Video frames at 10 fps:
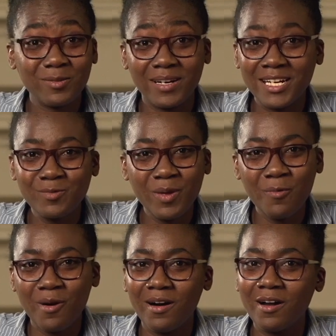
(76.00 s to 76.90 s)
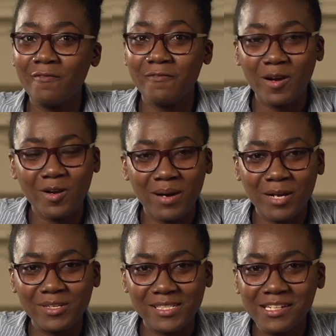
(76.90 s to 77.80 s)
So unless we want very
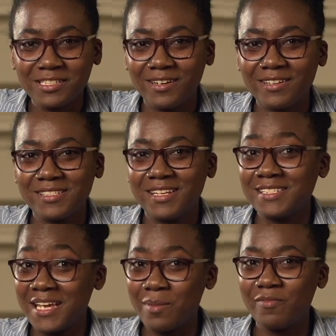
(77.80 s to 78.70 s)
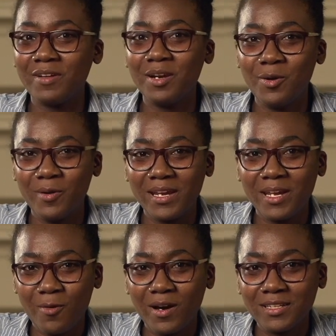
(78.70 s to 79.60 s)
bad recessions, let's aim for low
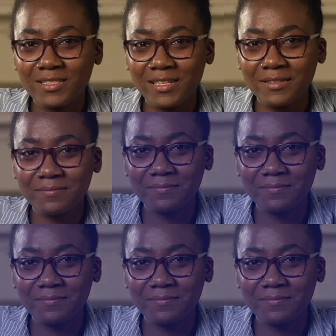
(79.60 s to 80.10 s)
inequality.